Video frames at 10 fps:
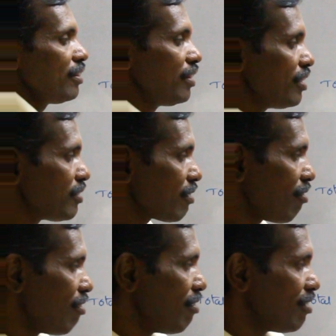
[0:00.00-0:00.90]
These are
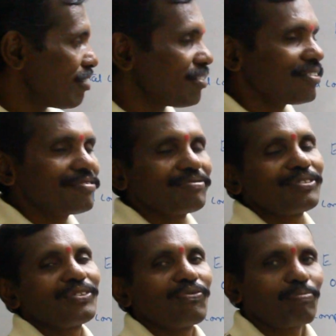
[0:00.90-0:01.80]
all
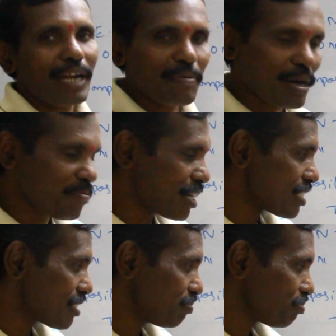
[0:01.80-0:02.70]
prime
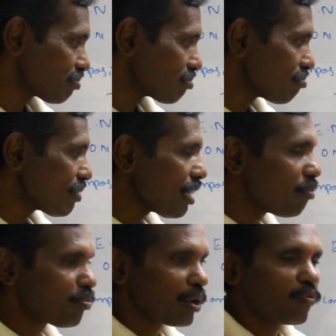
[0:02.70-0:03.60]
numbers
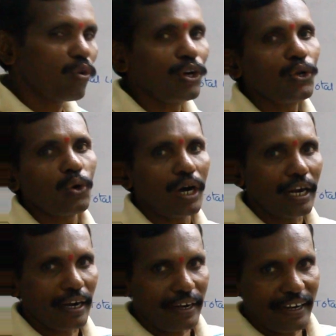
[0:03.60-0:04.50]
from 1 to
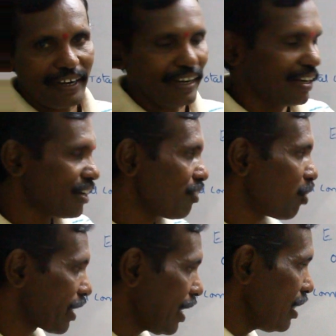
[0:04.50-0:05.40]
100.
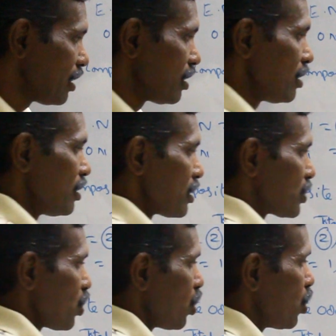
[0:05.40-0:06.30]
Okay.
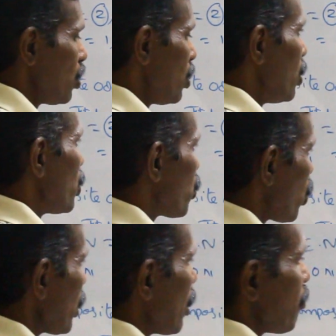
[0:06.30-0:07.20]
So
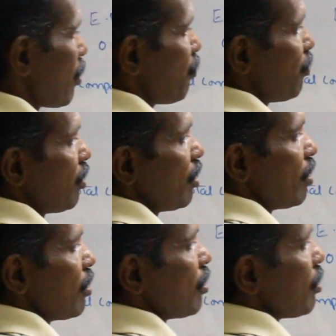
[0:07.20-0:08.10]
total number
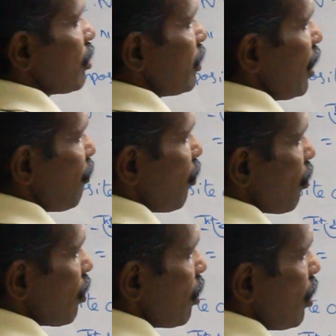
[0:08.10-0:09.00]
of
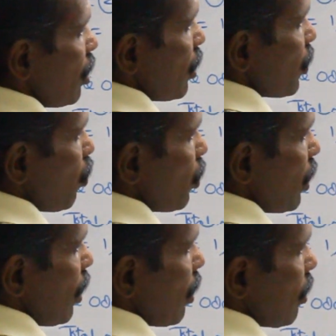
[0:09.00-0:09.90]
therefore
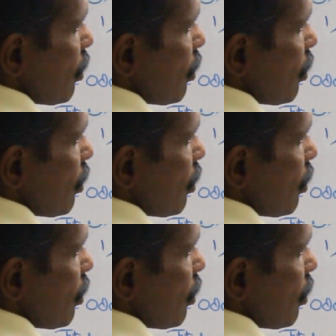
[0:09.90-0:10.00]
total